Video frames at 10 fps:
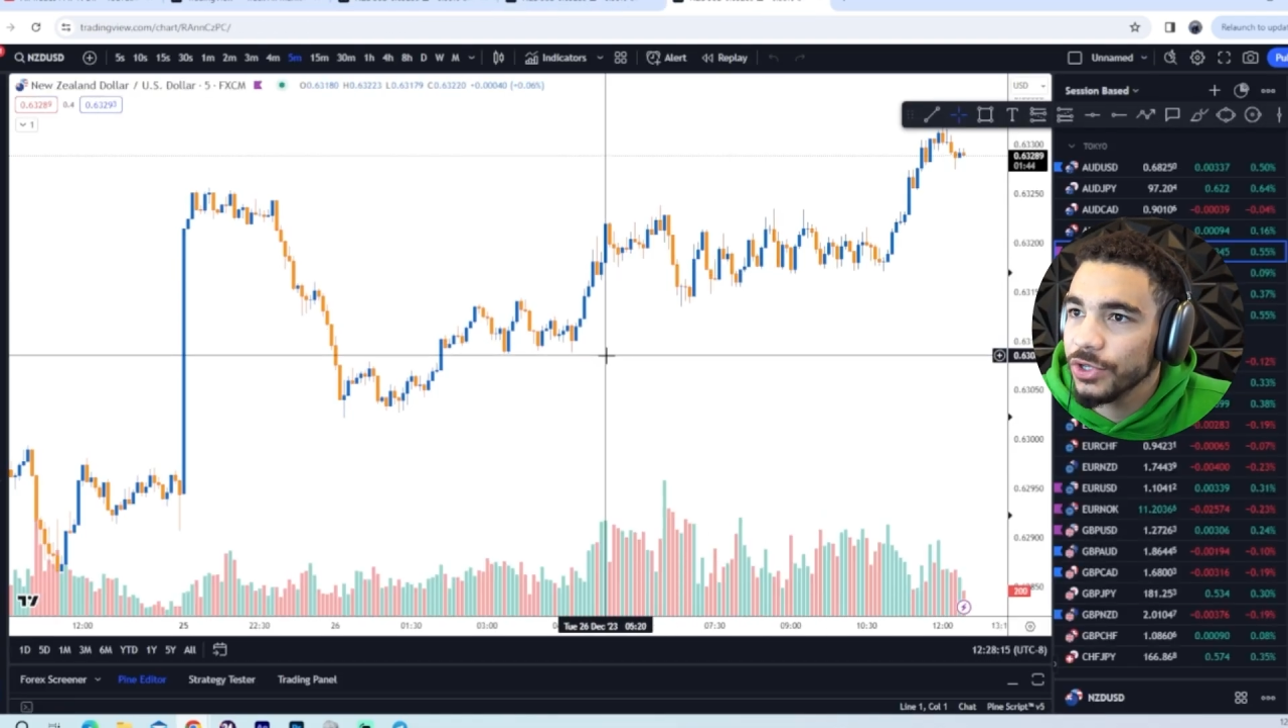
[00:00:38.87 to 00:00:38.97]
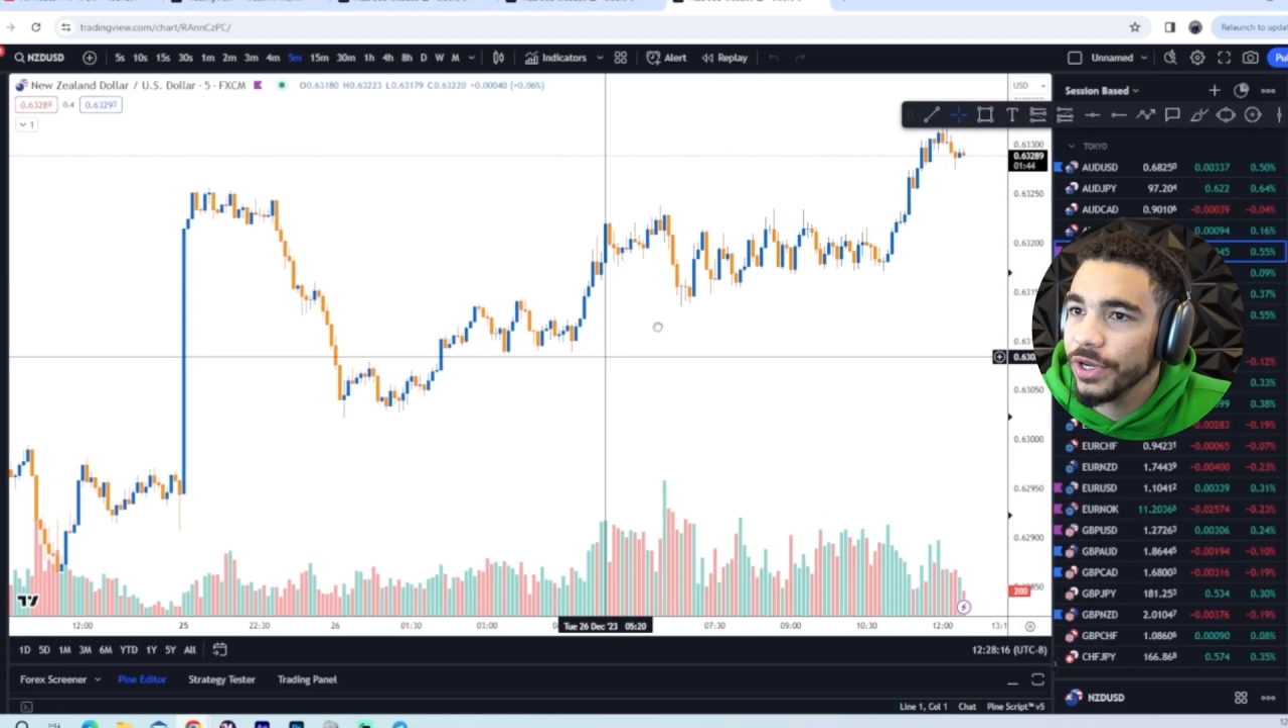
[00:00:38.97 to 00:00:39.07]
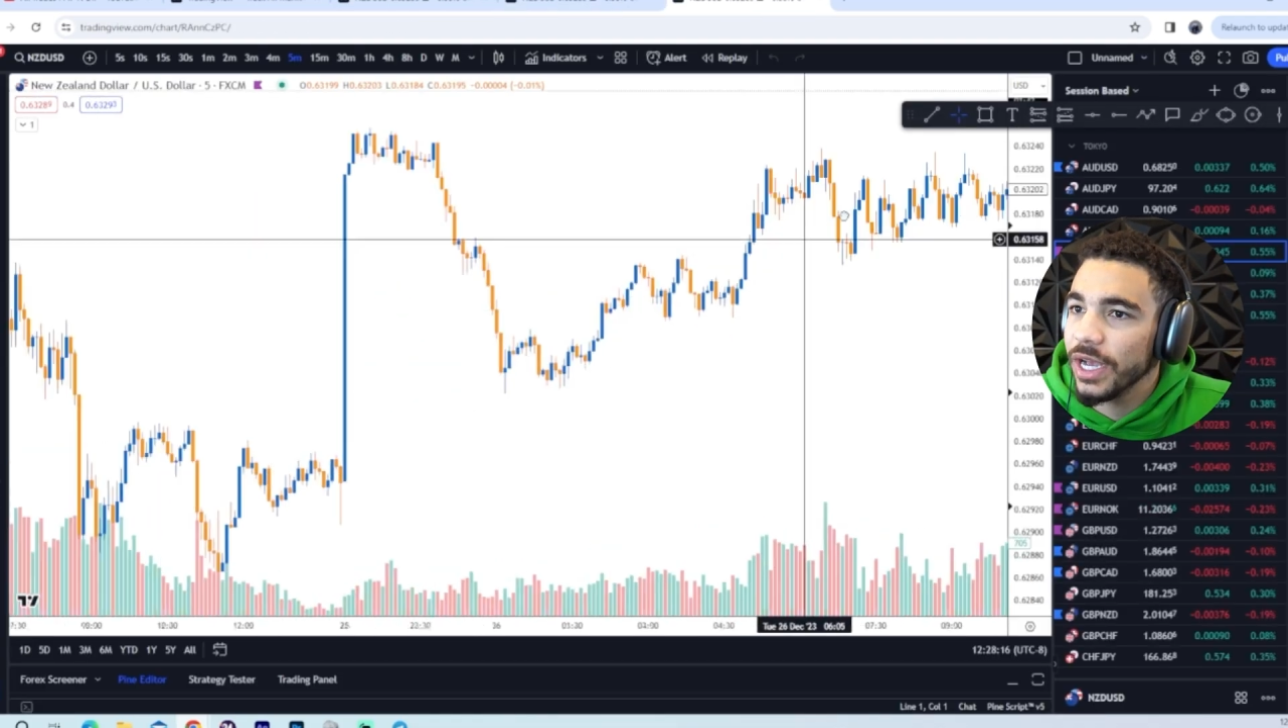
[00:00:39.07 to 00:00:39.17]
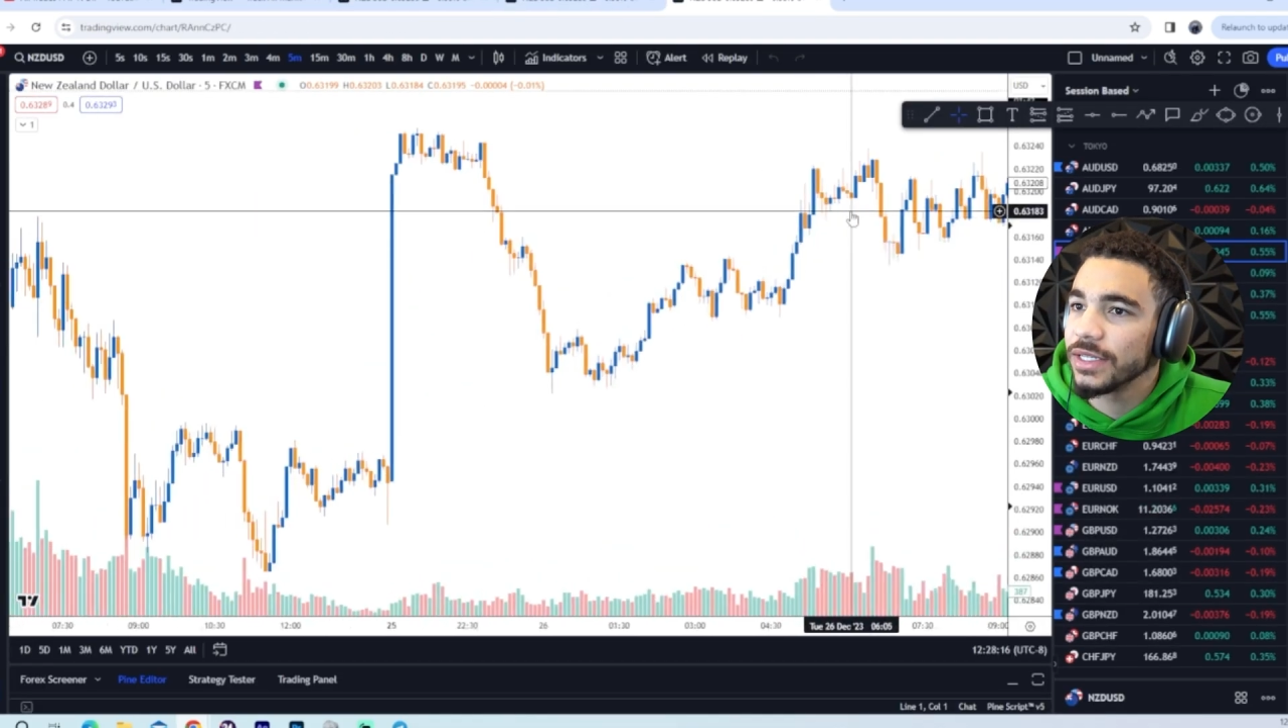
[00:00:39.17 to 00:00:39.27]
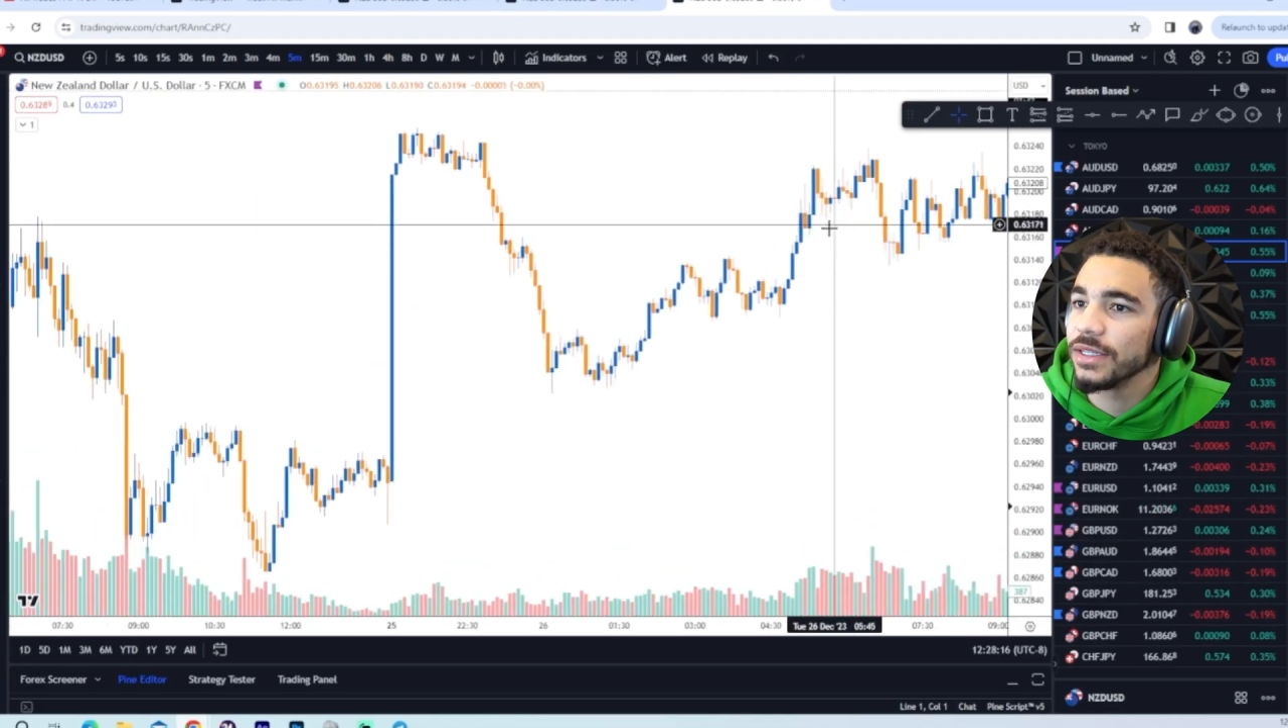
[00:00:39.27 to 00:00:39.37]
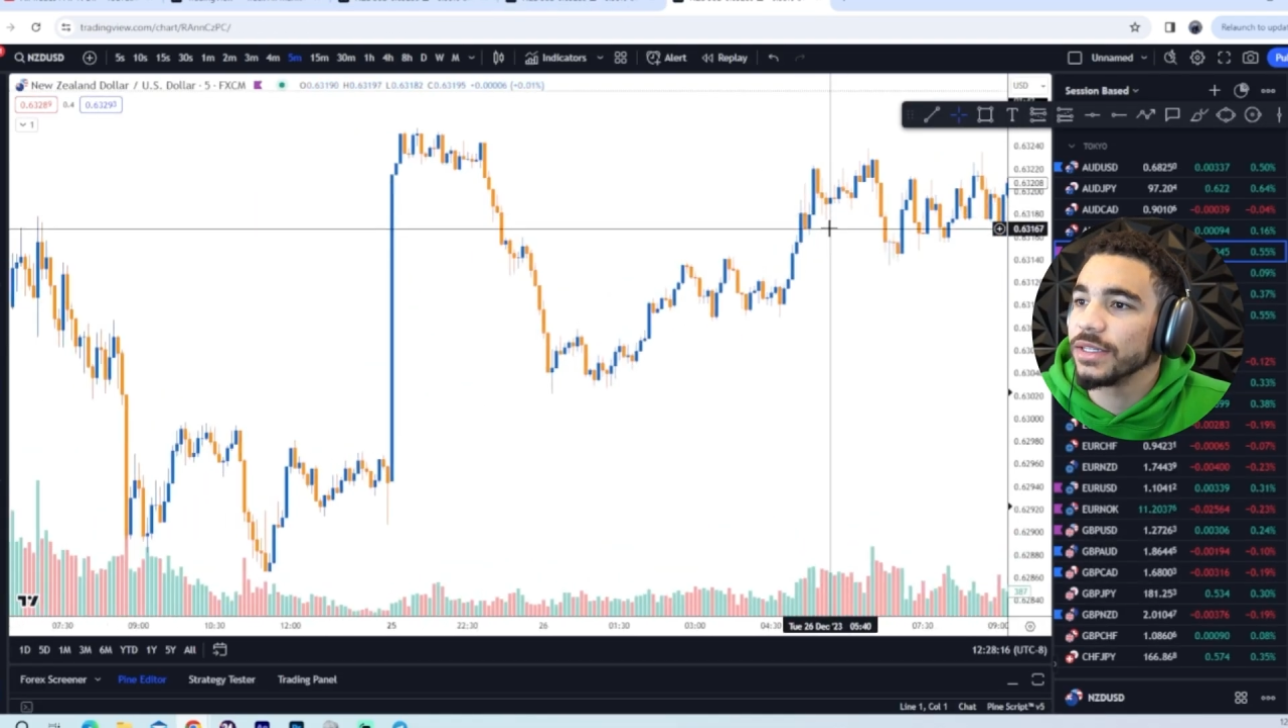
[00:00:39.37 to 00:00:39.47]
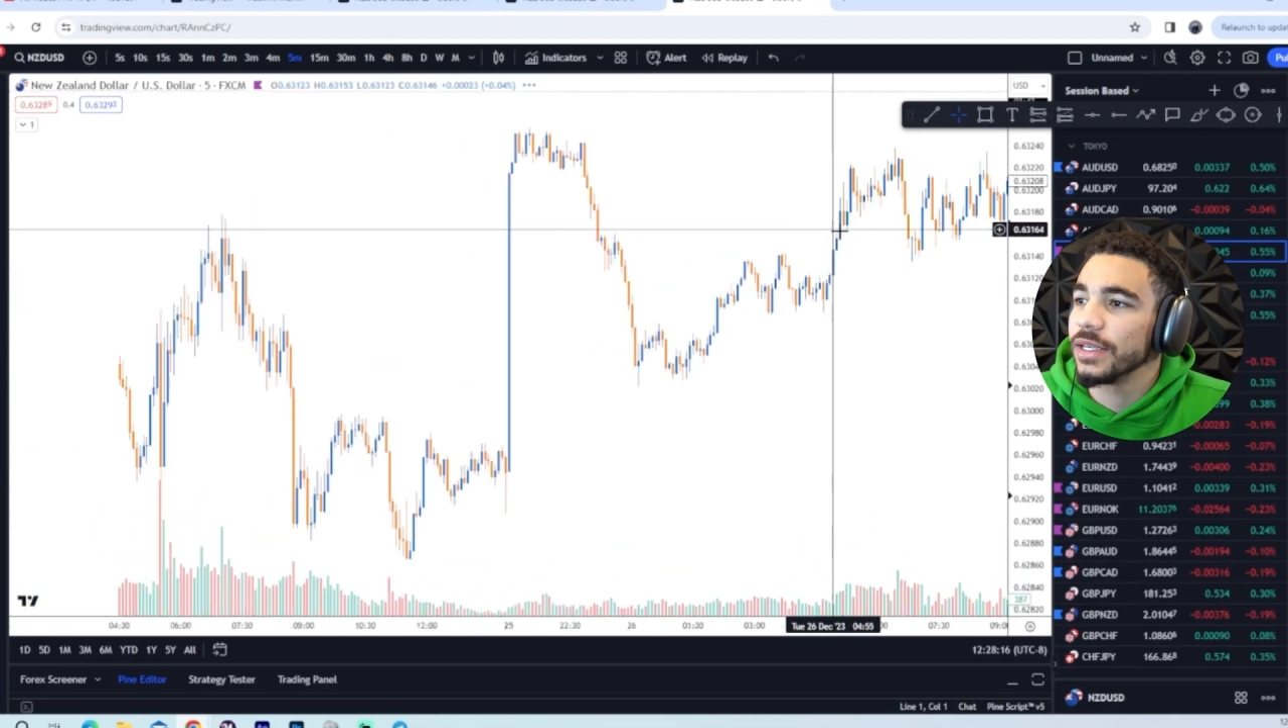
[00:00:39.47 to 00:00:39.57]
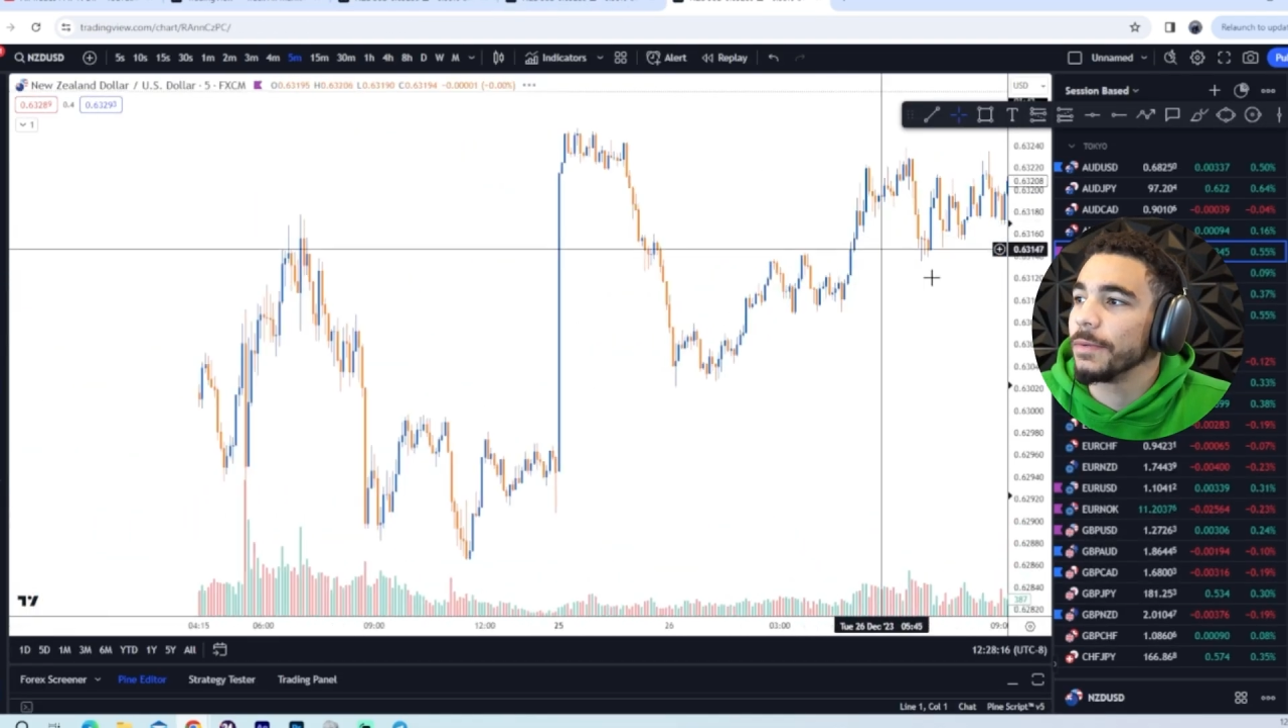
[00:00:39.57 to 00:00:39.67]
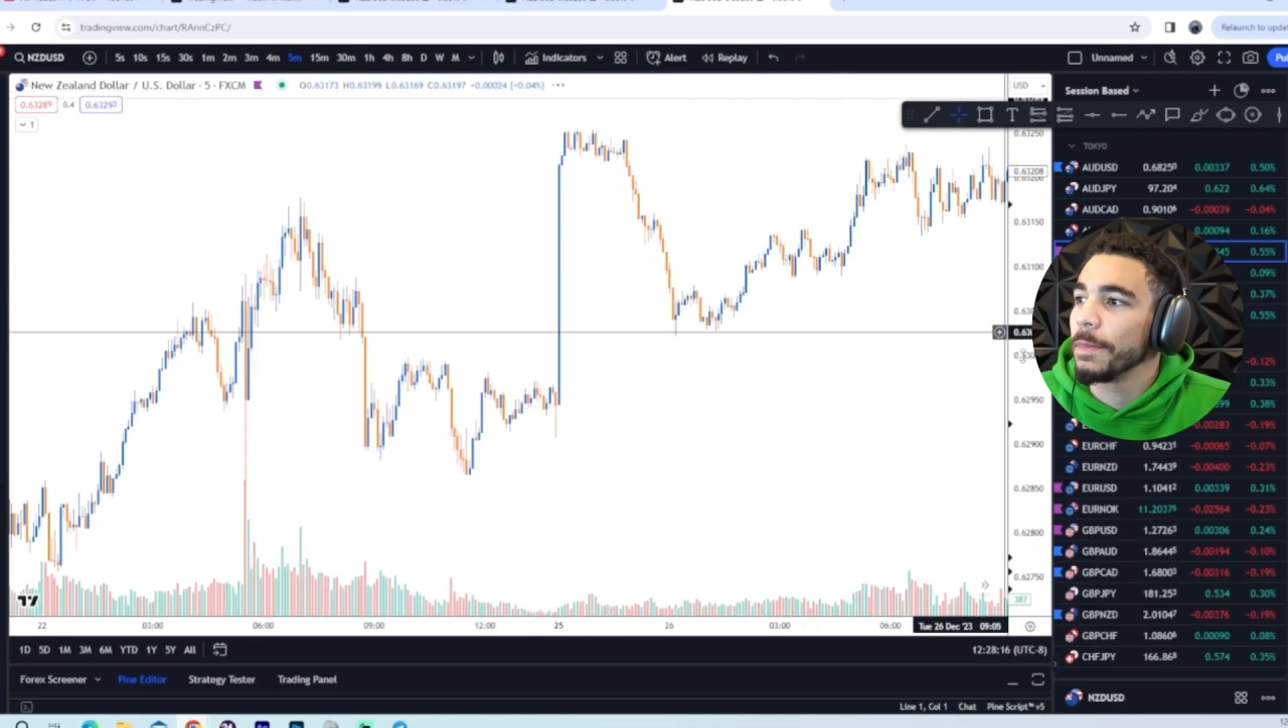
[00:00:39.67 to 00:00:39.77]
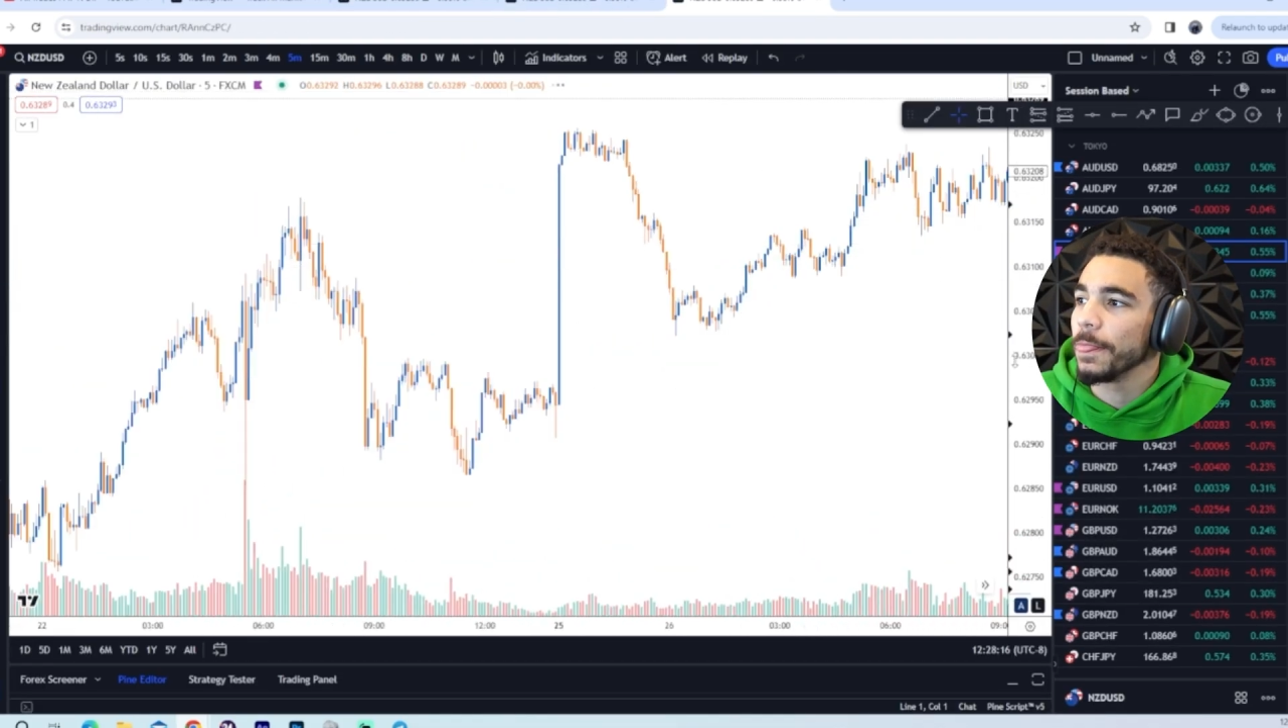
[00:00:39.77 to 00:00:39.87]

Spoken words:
so you guys can see.